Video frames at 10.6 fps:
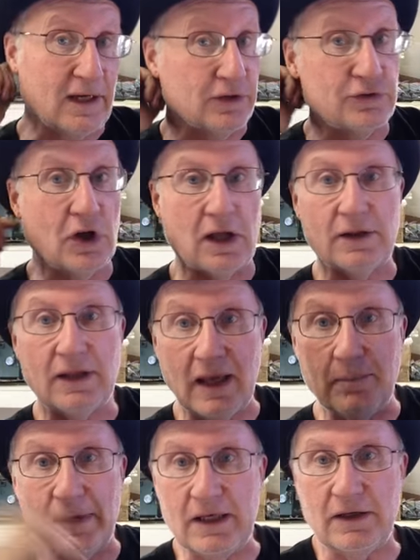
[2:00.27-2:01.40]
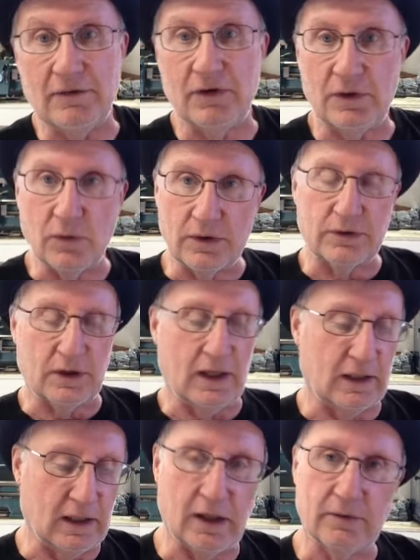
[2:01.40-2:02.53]
is not that many of any one
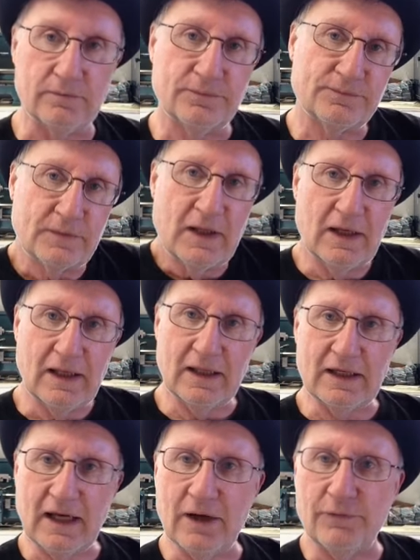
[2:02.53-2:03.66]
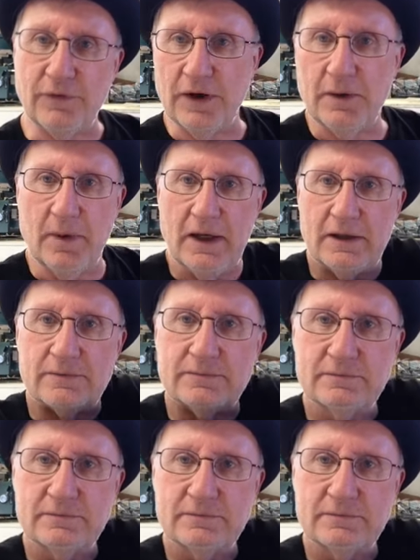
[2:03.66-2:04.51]
thing, and they're kind of fun to make.